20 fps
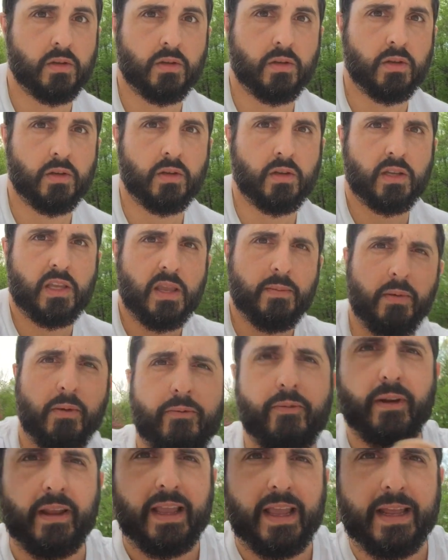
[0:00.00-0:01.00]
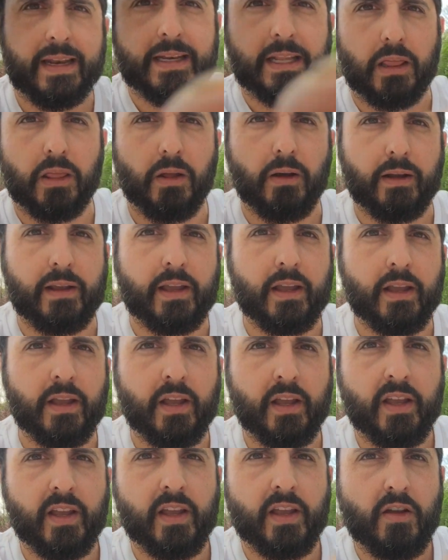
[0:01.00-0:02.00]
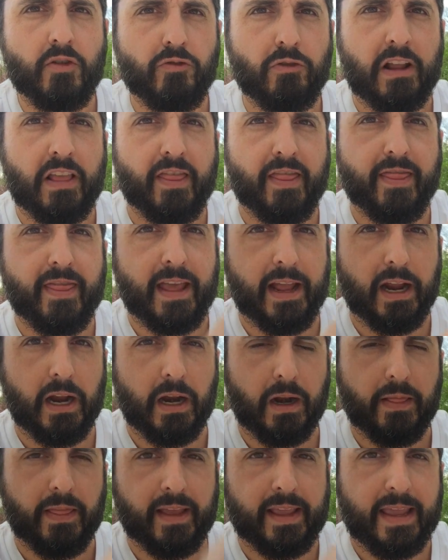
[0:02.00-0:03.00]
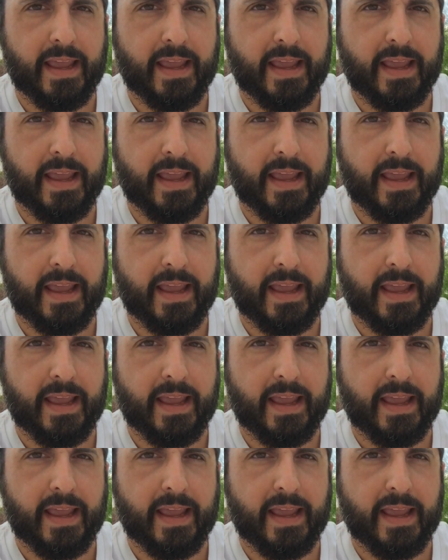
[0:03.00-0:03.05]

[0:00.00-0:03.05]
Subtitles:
I keep on forgetting to look right there the